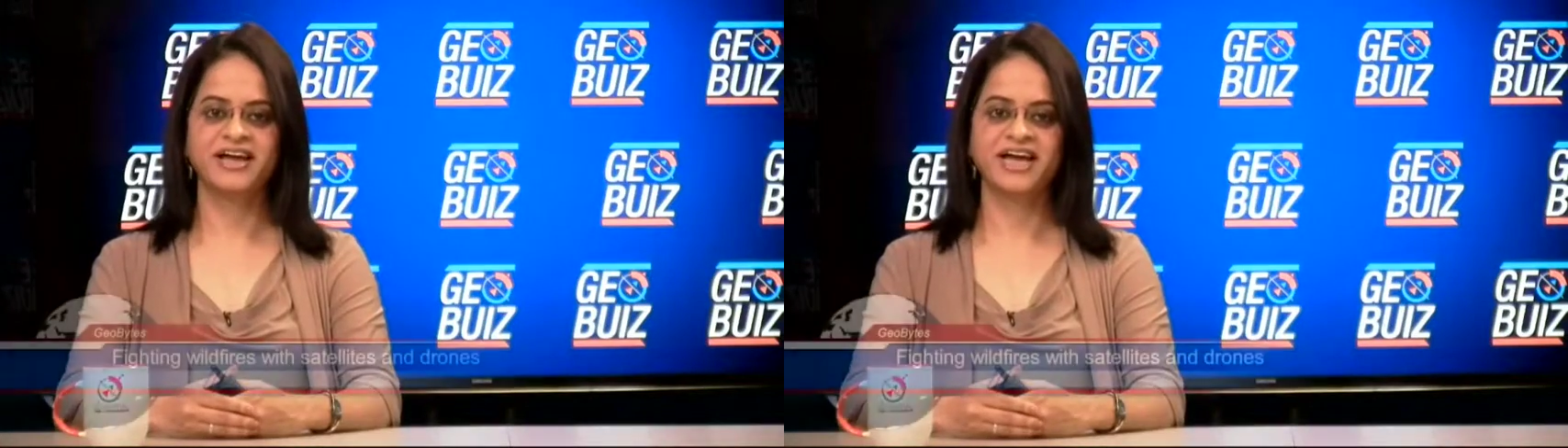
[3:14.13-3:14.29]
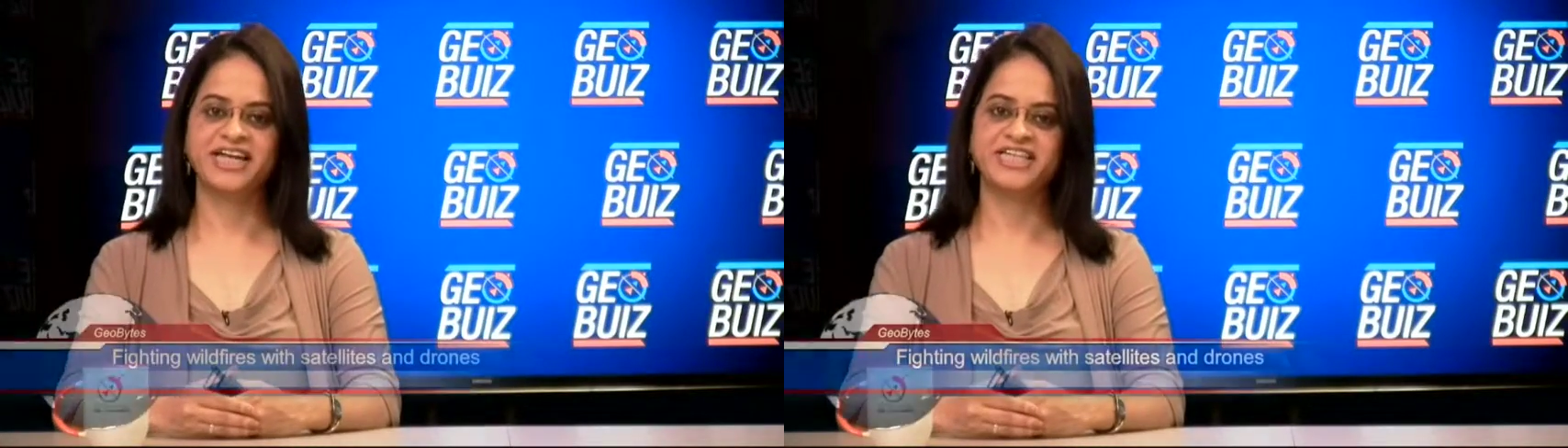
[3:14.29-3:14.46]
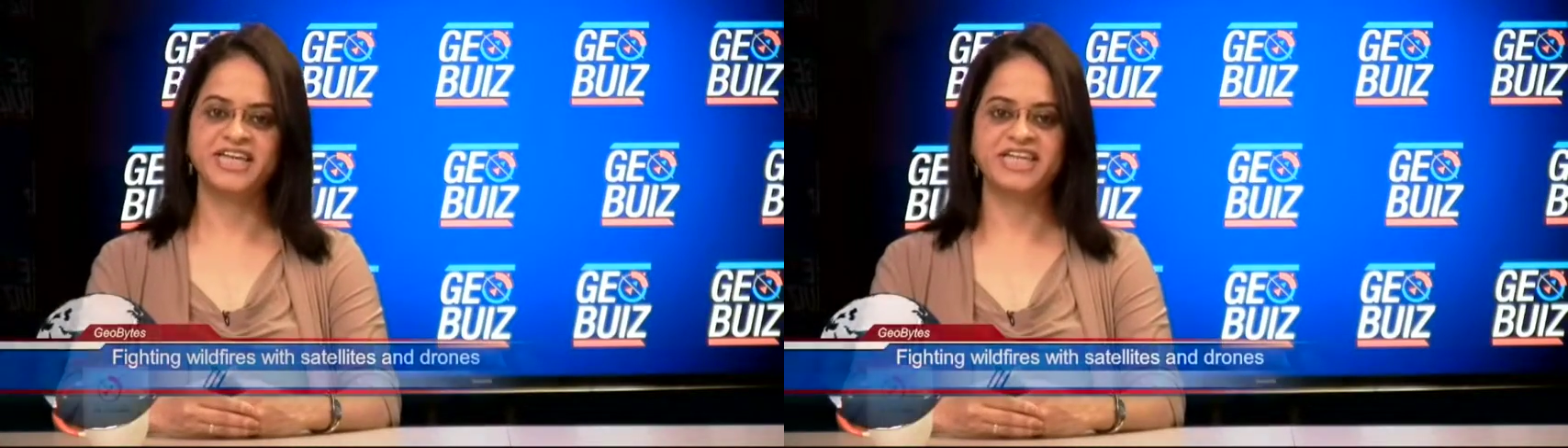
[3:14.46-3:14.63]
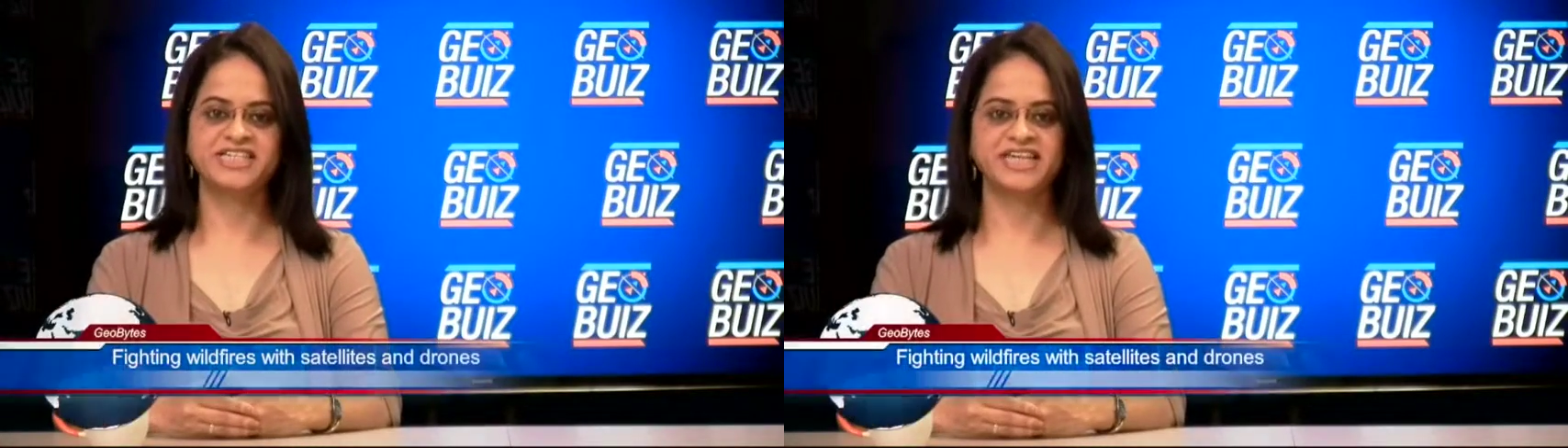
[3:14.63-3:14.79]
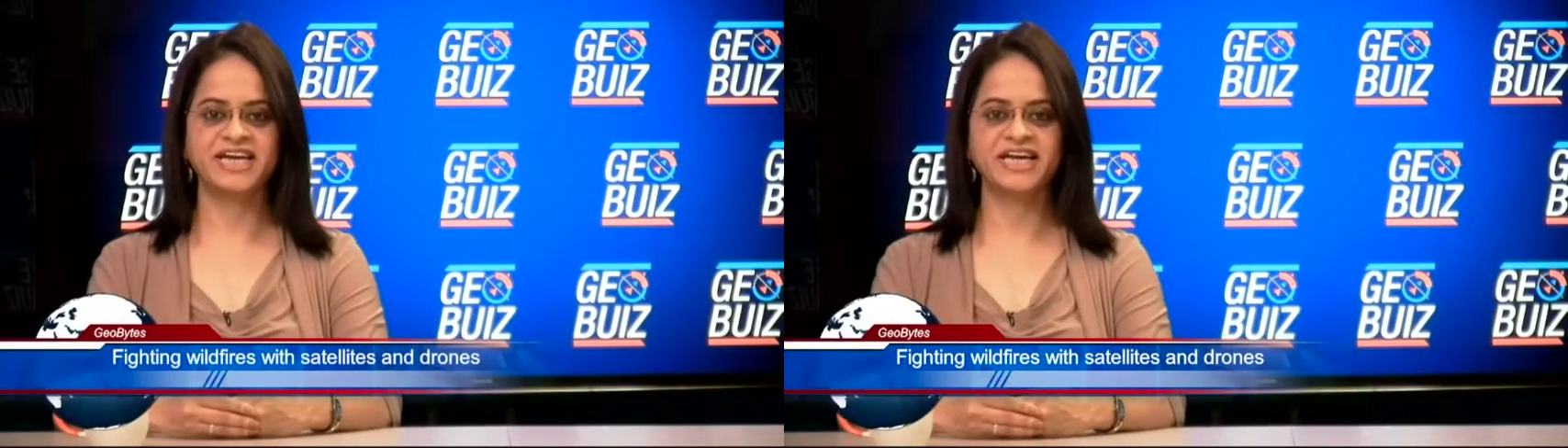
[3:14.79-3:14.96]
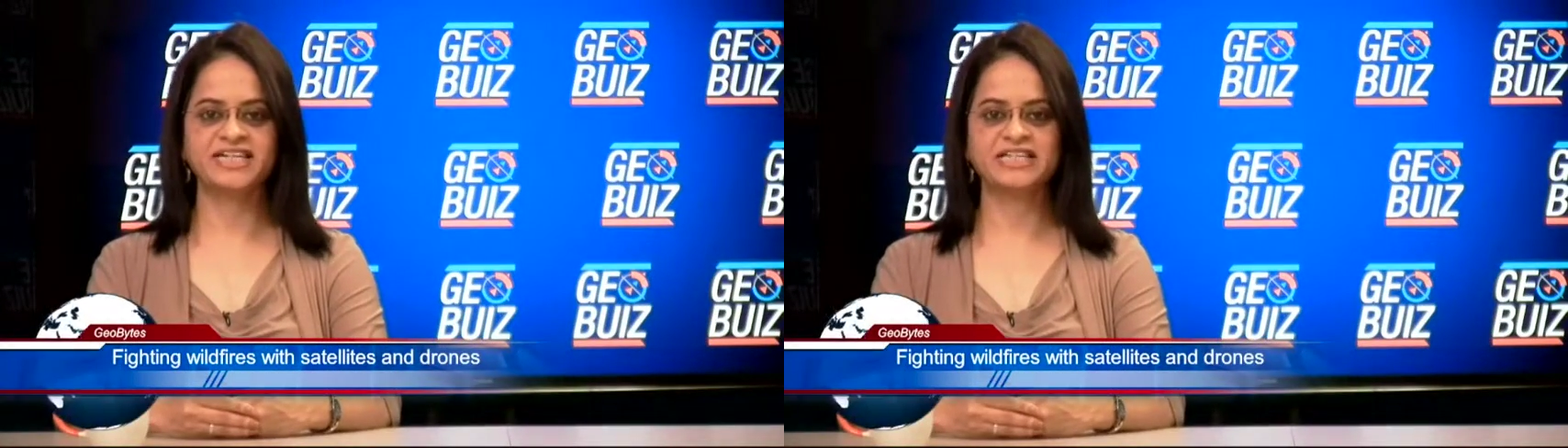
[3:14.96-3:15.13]
It could
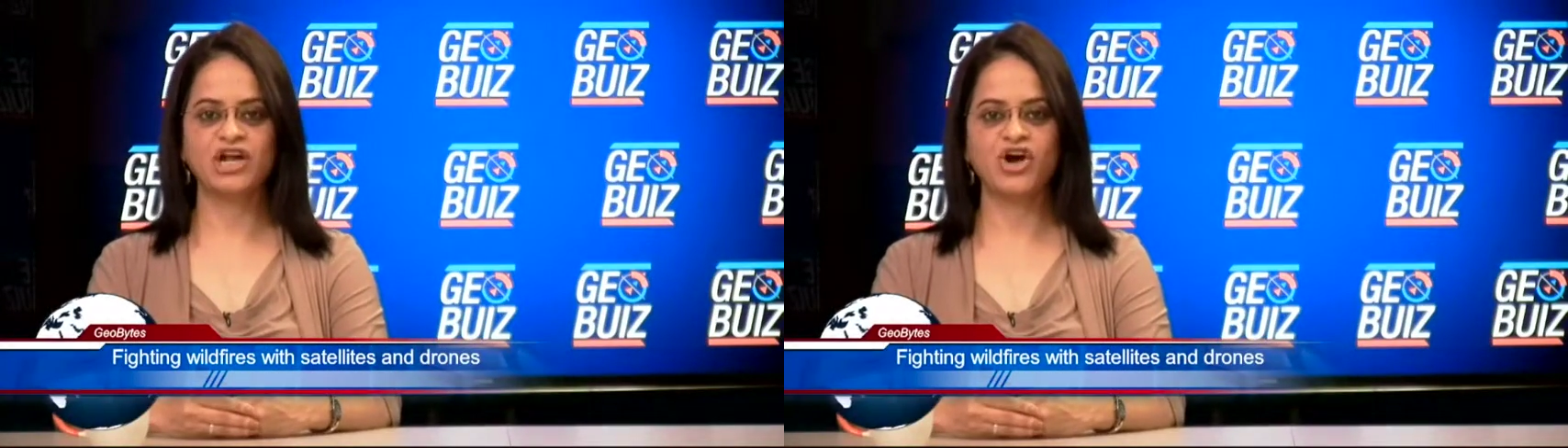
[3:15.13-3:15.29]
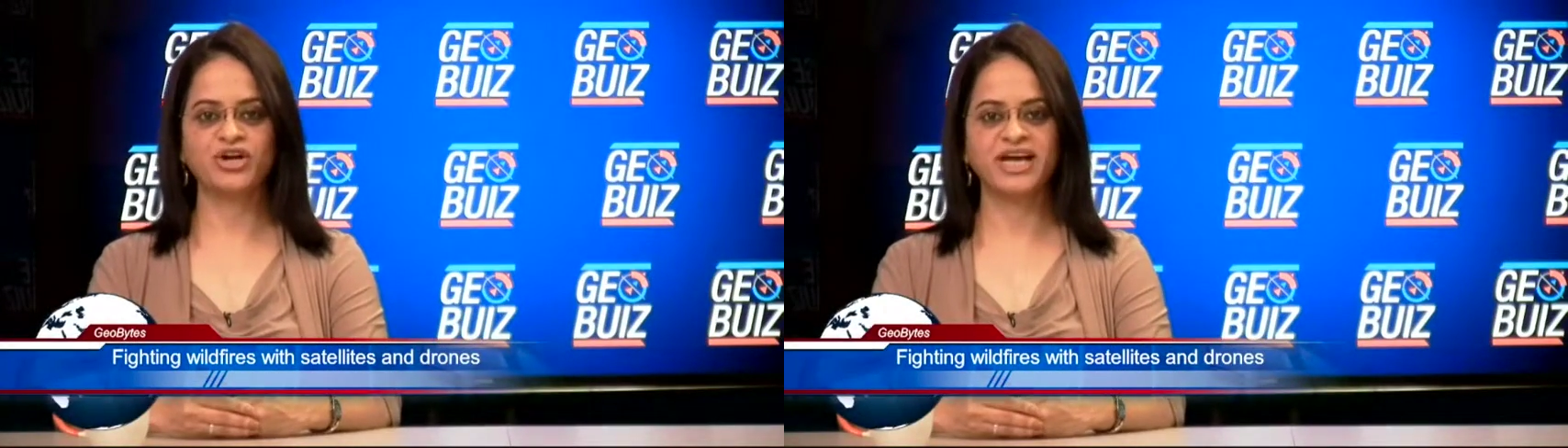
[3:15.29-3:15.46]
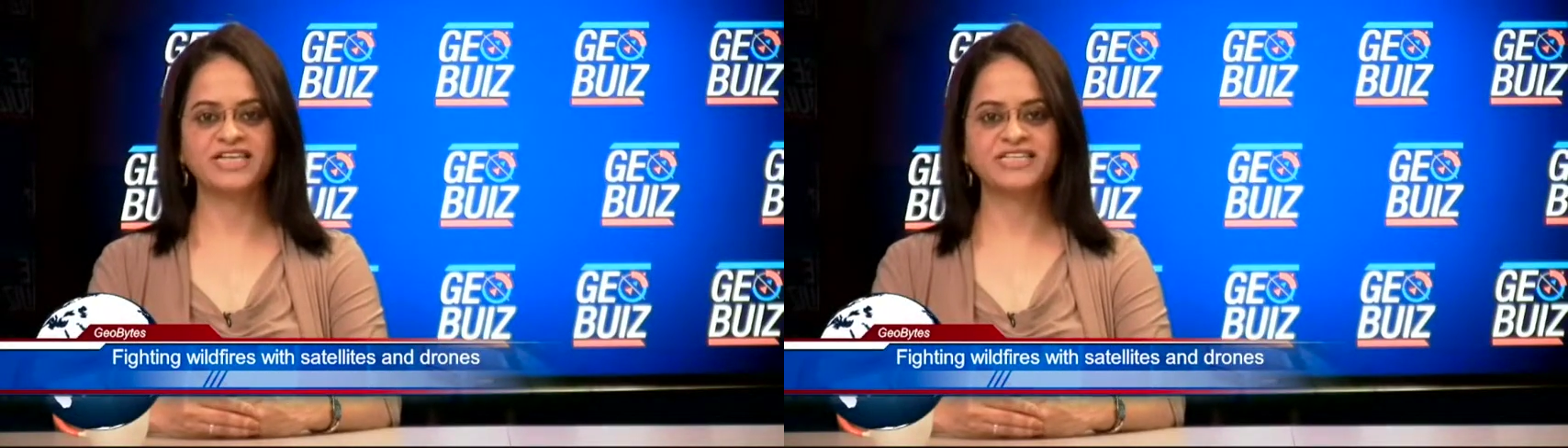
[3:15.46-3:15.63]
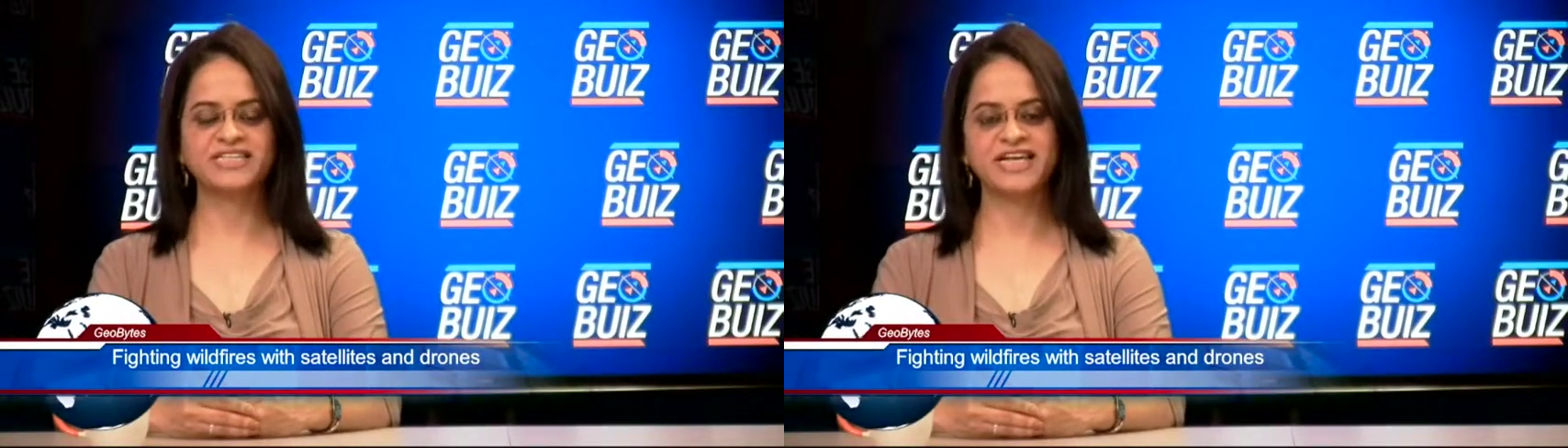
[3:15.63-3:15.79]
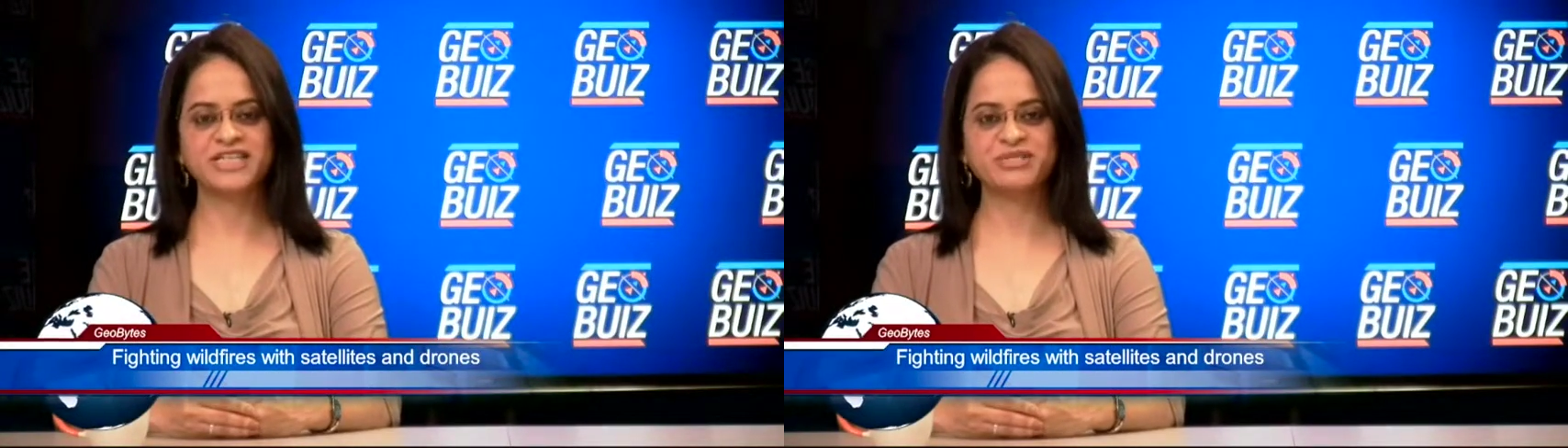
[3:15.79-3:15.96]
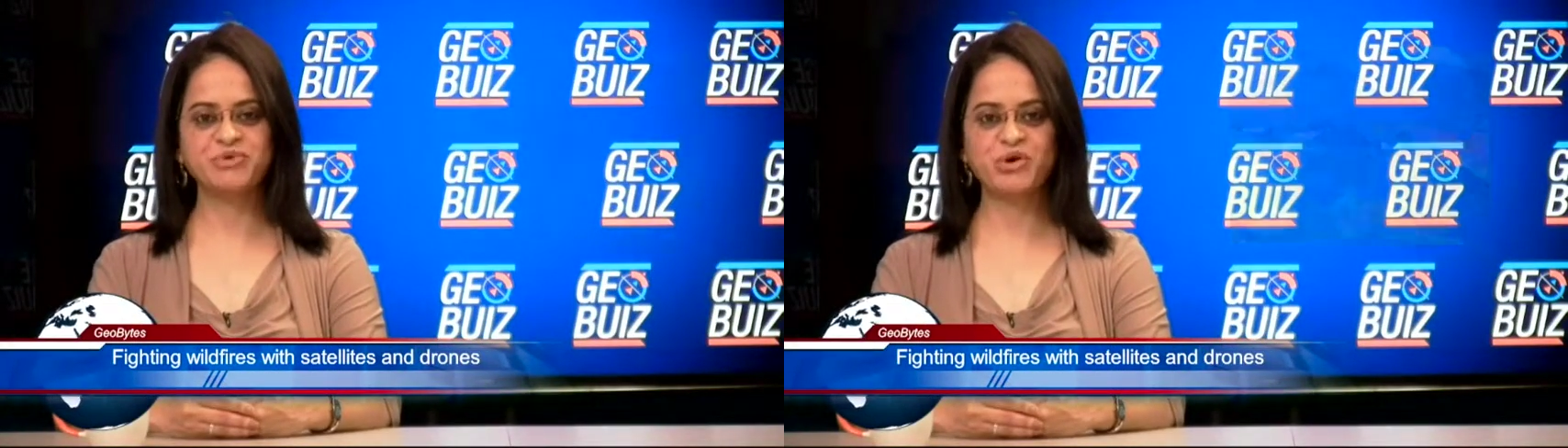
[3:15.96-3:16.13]
take as long as
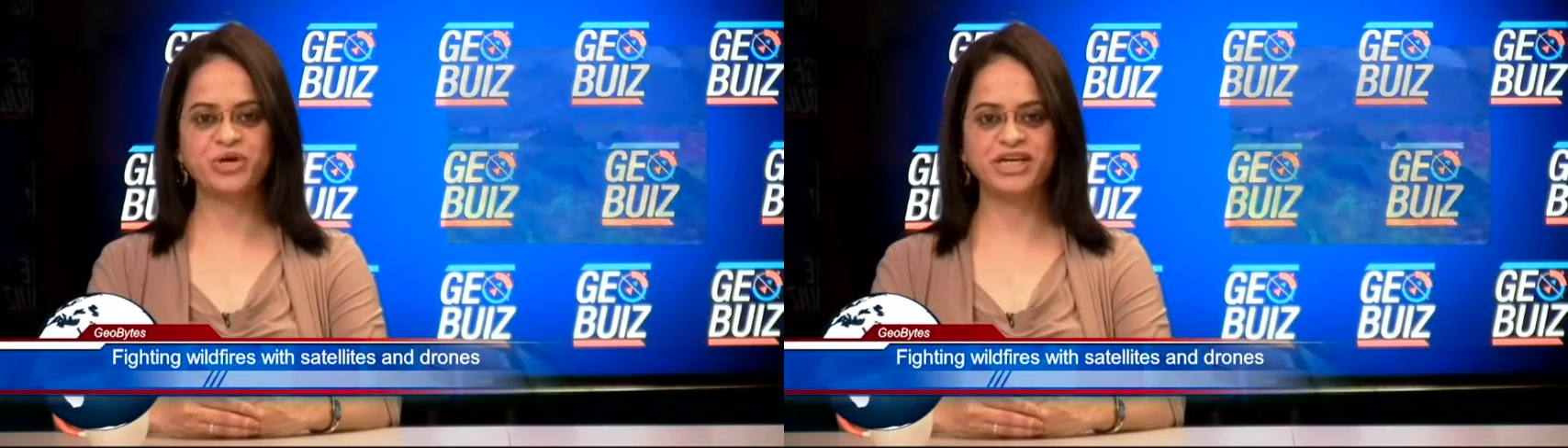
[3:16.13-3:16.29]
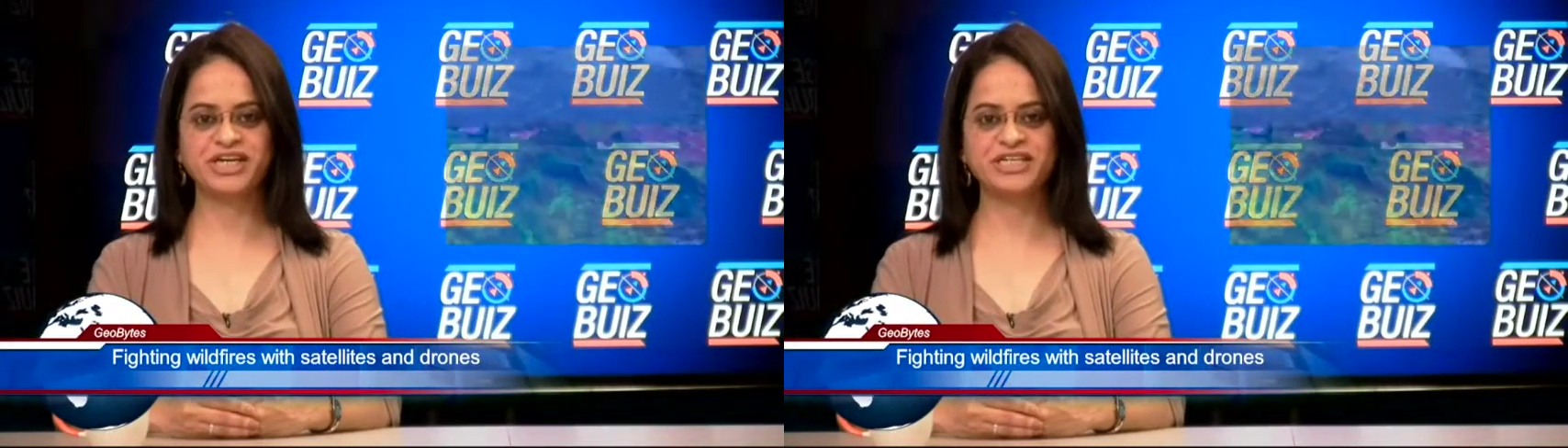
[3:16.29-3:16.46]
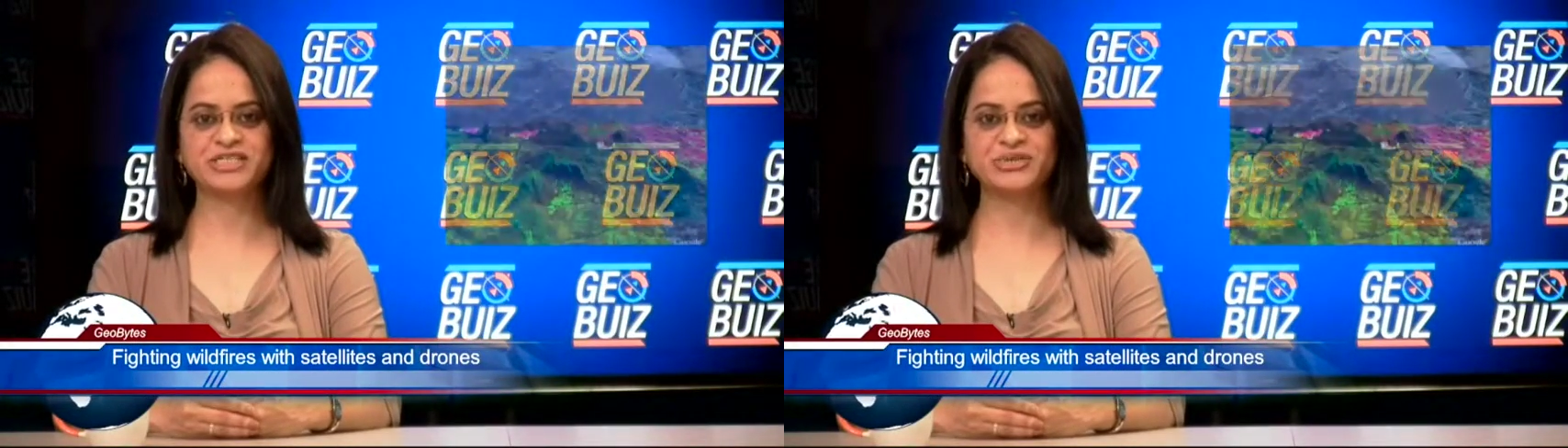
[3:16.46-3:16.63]
6 more years